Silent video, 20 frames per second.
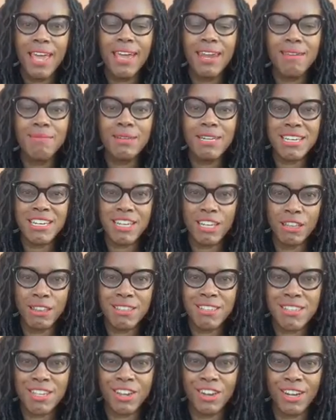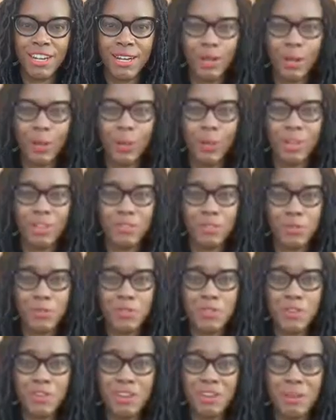And I'm going to tell you the secret. When I
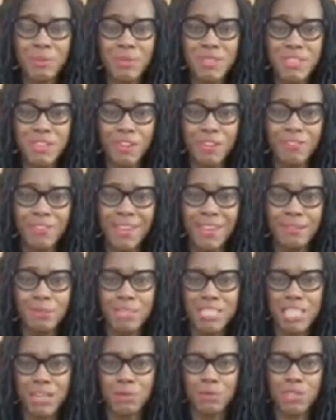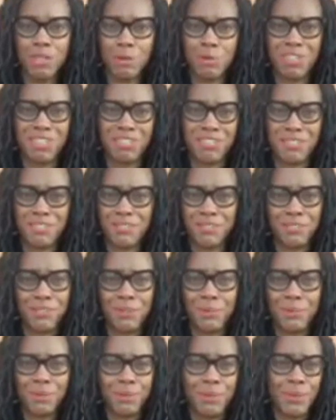first started, I was terrified because I was going to a
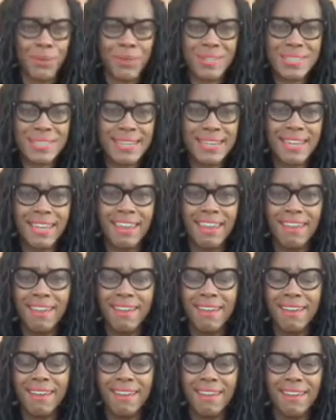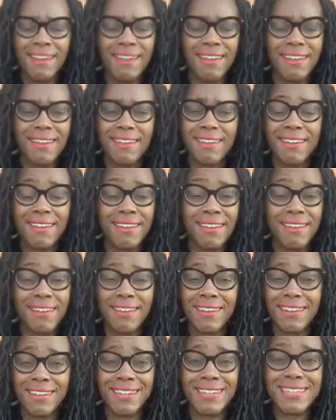studio in New York City,
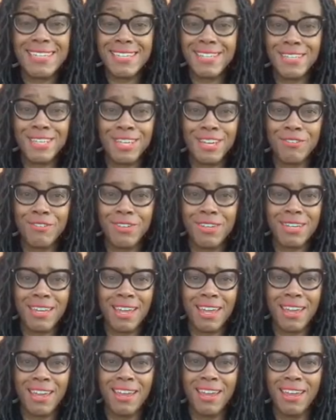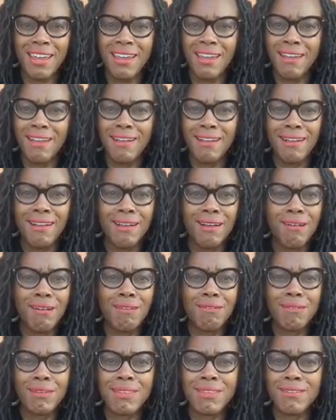teaching every day
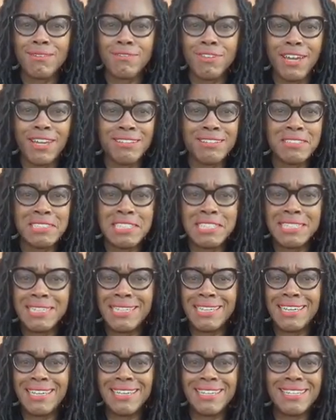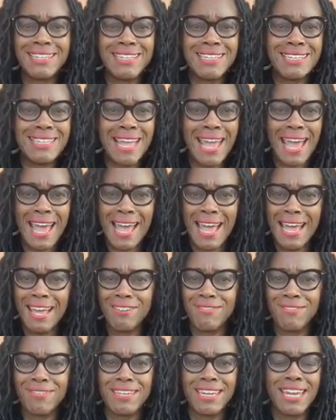with the faculty and the
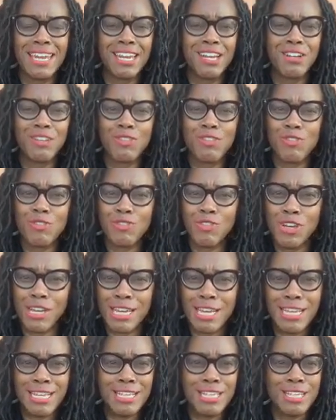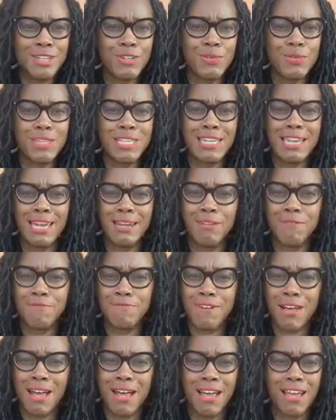staff and getting on trains and doing the 9 to
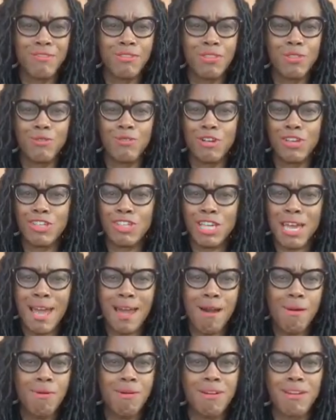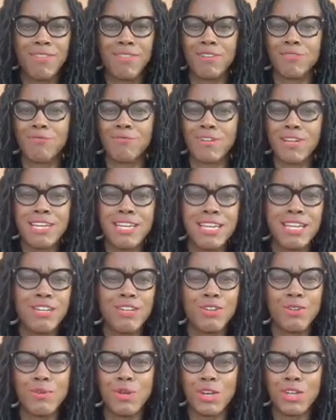5 and the rush hour and then running
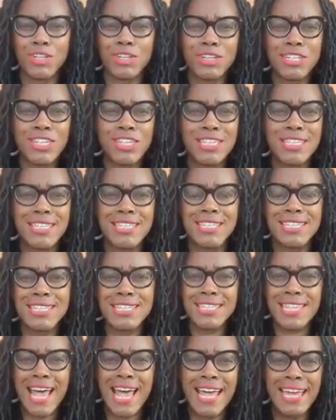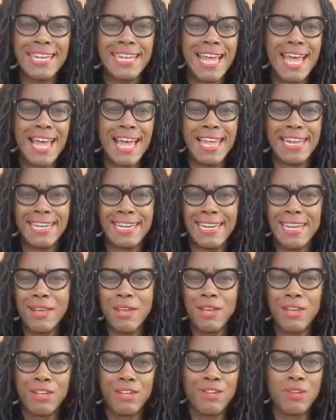and doing auditions in the sideline and
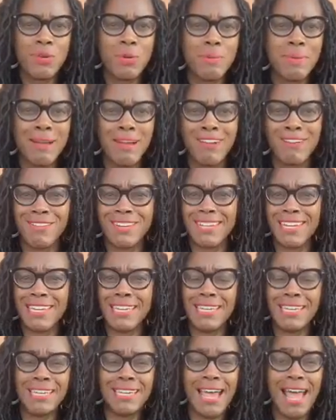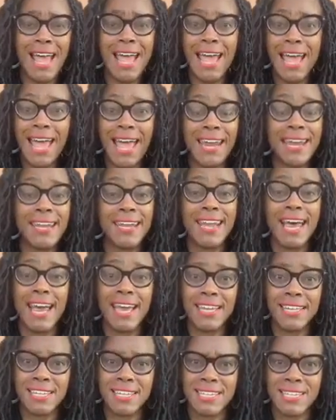doing my curricula. I had a
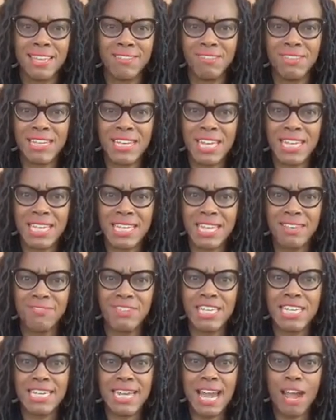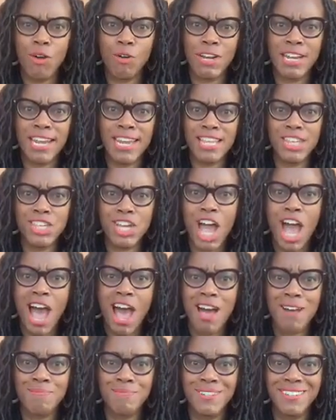9 to 17 hour day
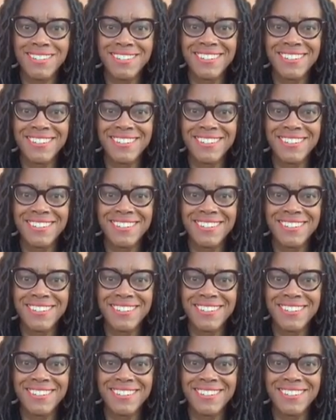job.